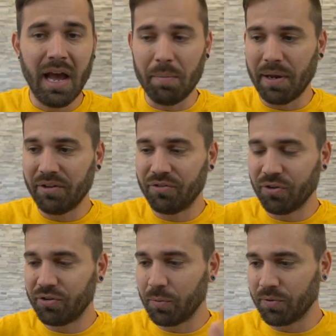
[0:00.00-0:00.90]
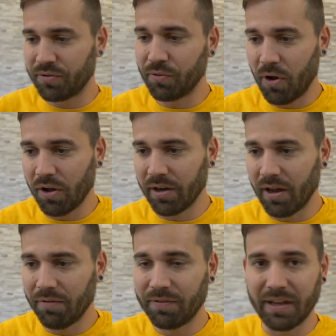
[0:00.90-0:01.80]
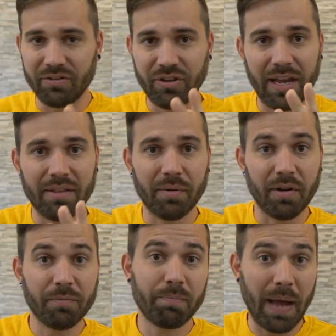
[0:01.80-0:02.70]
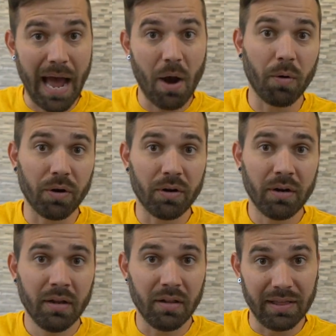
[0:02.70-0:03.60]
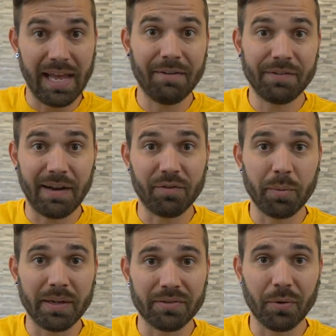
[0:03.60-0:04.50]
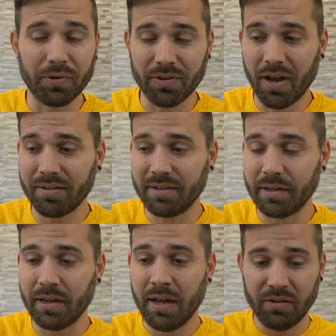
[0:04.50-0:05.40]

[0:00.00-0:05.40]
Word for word: making sure she was strong enough that she had enough power left after being so exhausted